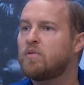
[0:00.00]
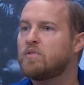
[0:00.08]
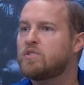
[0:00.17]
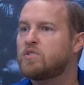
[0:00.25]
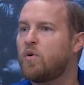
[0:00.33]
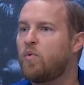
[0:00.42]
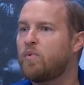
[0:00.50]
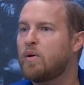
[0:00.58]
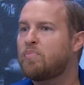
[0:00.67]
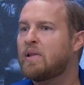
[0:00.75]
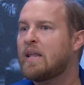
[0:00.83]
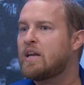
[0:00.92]
So we
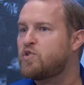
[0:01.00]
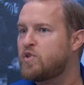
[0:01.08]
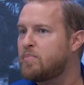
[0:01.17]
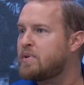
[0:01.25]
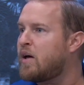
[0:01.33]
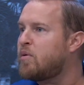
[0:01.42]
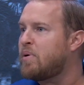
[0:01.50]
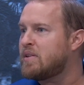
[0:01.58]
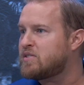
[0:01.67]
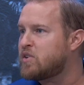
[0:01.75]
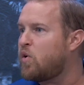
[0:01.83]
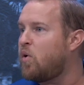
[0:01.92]
planned a trip down to
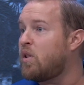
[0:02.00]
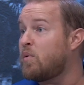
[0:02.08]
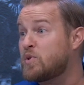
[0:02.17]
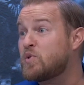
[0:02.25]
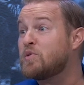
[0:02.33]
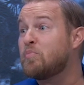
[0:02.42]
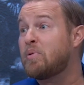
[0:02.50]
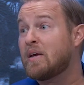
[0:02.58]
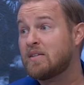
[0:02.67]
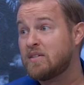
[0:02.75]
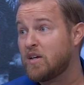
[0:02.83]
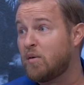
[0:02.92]
Pensacola, which was a
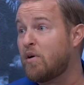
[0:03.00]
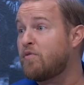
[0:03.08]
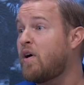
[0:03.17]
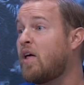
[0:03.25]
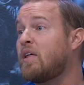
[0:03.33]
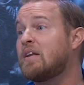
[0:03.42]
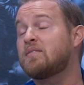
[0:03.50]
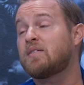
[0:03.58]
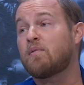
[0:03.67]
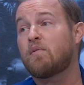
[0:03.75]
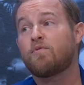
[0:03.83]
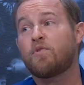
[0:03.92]
big deal. My father had to
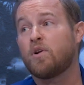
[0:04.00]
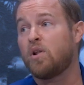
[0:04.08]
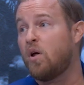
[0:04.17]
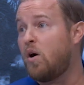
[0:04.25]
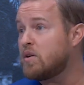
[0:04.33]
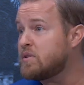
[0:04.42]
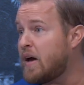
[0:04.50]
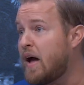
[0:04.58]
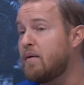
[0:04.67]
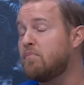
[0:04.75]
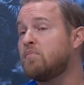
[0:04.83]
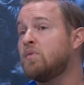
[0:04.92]
save up for a long time.